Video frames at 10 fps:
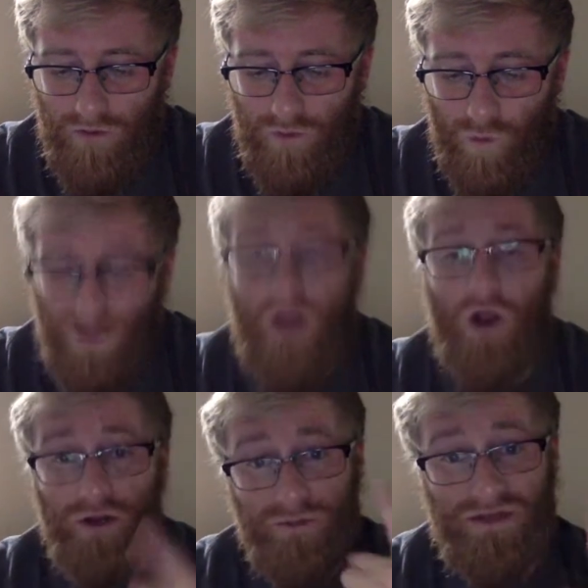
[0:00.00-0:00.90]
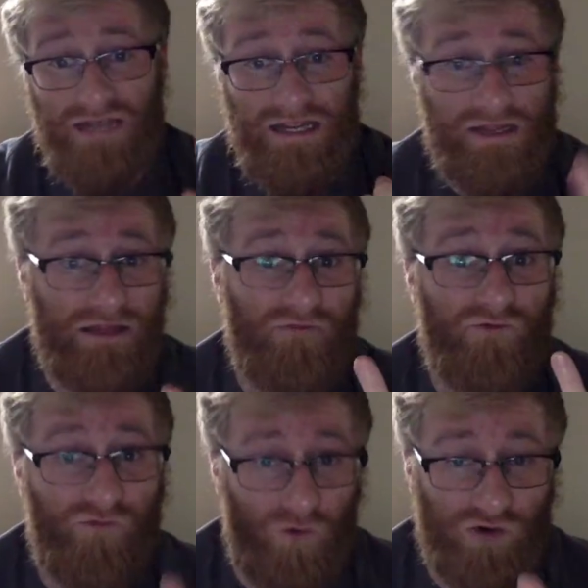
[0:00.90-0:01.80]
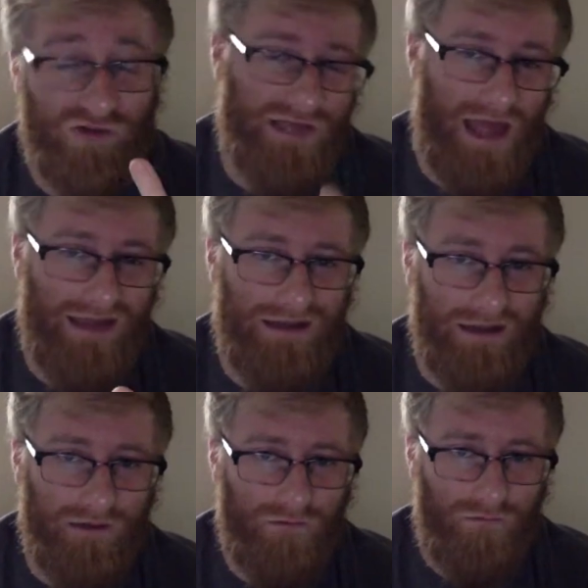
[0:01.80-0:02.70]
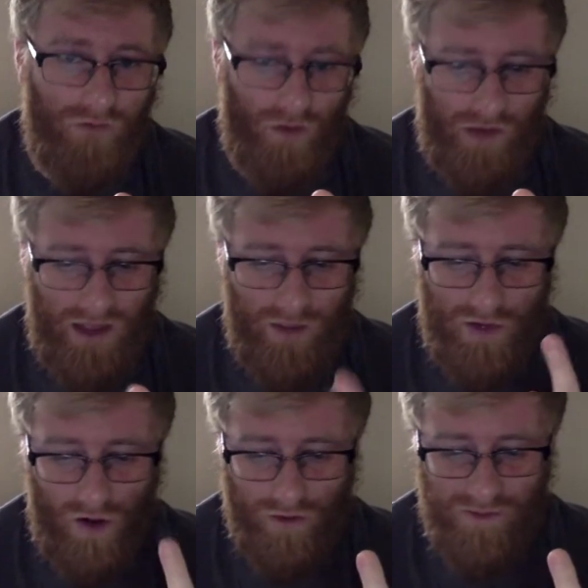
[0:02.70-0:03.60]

We are going to be taking the first ending, okay? We are going to